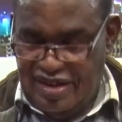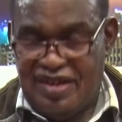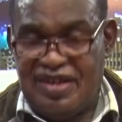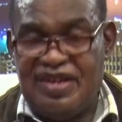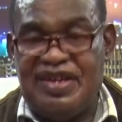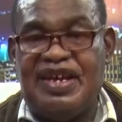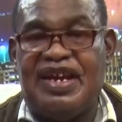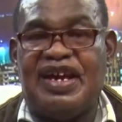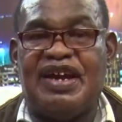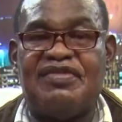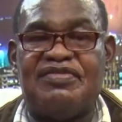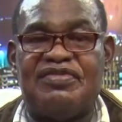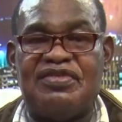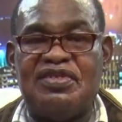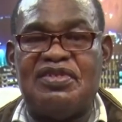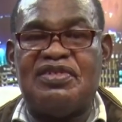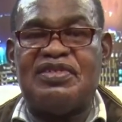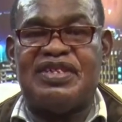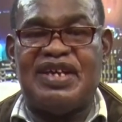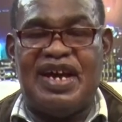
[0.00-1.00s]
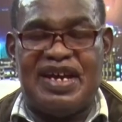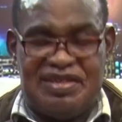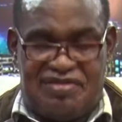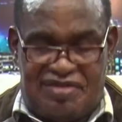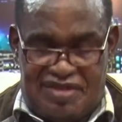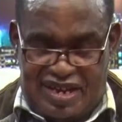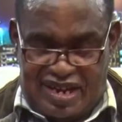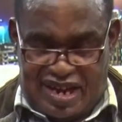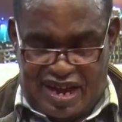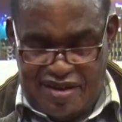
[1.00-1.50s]
They have no touch
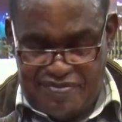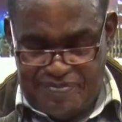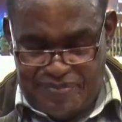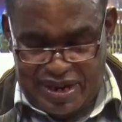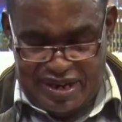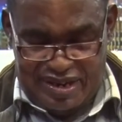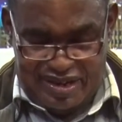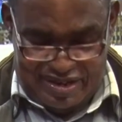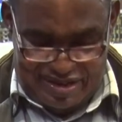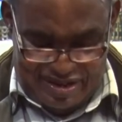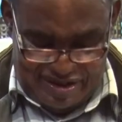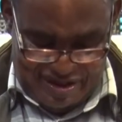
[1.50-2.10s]
with the company.